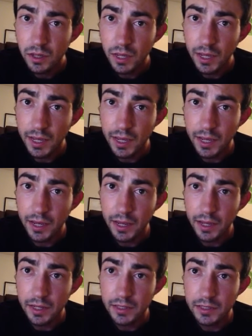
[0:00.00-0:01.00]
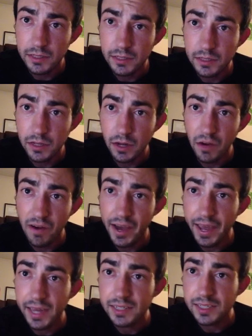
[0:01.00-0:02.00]
And, you know,
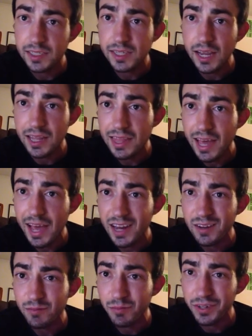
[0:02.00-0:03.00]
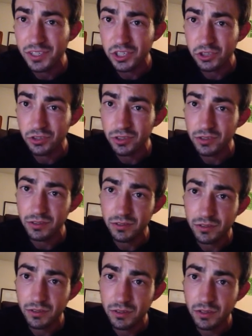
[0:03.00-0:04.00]
I hate to say that, but it's true.